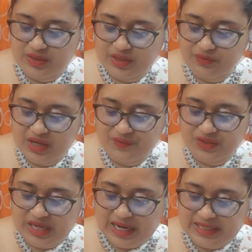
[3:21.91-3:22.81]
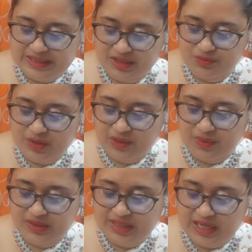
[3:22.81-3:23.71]
Here we have the direct
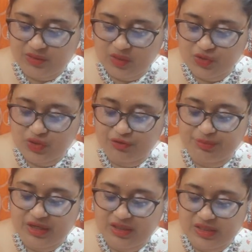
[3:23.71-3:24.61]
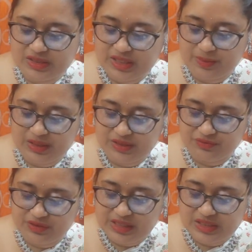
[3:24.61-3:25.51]
experiment, calculation of mineral stability
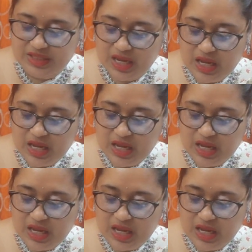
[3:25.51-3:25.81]
fields,